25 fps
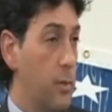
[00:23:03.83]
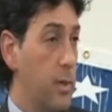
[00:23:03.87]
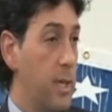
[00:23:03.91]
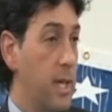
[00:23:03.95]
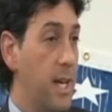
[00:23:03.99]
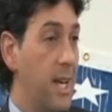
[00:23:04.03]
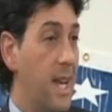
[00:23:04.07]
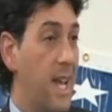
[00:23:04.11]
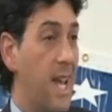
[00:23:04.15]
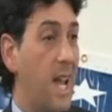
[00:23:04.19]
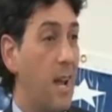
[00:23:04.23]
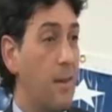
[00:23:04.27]
We
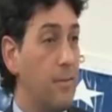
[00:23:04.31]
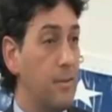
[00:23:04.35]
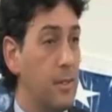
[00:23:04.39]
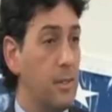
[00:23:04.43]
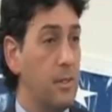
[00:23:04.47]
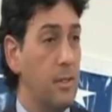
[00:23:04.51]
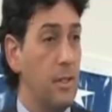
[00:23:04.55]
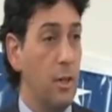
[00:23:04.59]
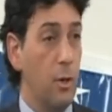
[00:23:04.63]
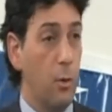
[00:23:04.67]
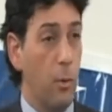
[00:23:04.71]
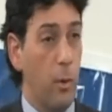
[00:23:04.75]
didn't have to
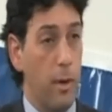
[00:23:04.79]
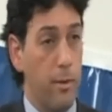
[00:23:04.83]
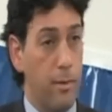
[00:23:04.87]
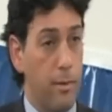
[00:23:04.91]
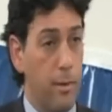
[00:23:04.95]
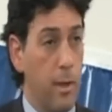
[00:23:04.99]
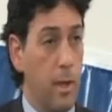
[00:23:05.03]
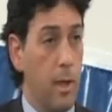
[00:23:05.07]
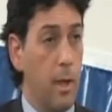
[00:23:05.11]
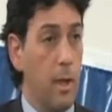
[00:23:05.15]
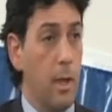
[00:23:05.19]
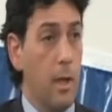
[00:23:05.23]
deal
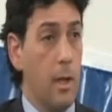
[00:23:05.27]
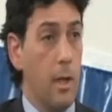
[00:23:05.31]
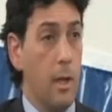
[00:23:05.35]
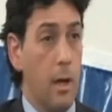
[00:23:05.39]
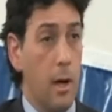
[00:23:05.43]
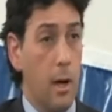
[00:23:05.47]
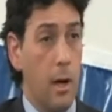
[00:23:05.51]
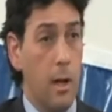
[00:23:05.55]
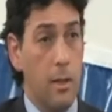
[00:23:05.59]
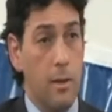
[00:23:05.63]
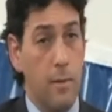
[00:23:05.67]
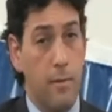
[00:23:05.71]
with
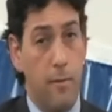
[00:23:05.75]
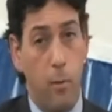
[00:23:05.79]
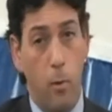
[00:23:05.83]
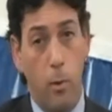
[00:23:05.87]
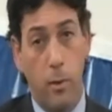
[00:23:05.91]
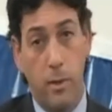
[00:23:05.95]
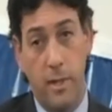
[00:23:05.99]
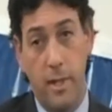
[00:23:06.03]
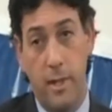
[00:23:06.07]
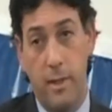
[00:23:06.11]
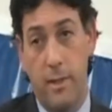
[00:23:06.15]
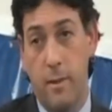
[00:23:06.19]
uh, the
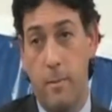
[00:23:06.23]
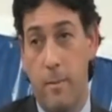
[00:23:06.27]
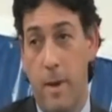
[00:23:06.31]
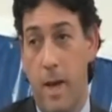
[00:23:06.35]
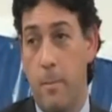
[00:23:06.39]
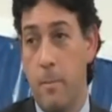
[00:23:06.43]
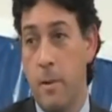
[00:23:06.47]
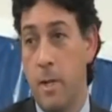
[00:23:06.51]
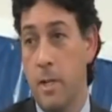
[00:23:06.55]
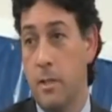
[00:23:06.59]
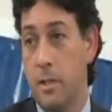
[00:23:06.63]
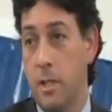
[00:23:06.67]
14th
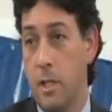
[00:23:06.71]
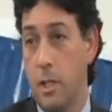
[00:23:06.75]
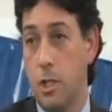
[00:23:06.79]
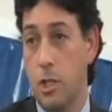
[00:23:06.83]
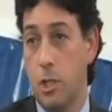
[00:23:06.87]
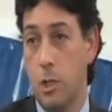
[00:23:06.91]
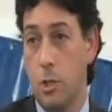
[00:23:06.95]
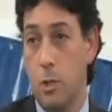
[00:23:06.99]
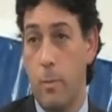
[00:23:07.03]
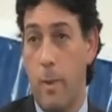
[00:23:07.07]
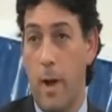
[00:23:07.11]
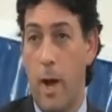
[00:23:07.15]
Amendment
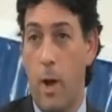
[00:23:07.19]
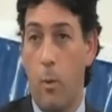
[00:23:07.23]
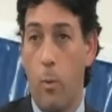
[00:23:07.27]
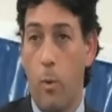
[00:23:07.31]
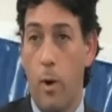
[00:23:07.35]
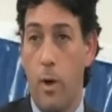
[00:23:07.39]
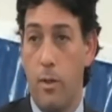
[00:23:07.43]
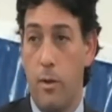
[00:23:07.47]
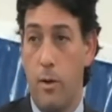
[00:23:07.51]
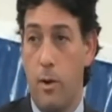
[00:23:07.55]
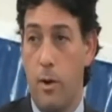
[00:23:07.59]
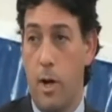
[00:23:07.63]
issue about
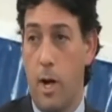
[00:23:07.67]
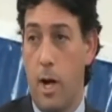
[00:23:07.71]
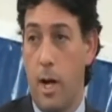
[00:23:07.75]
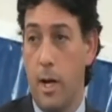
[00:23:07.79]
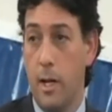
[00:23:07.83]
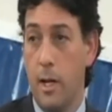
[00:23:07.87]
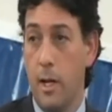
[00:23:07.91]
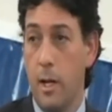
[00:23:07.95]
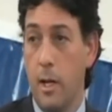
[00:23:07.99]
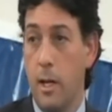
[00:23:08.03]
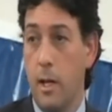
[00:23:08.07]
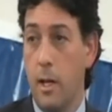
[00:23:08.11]
whether or not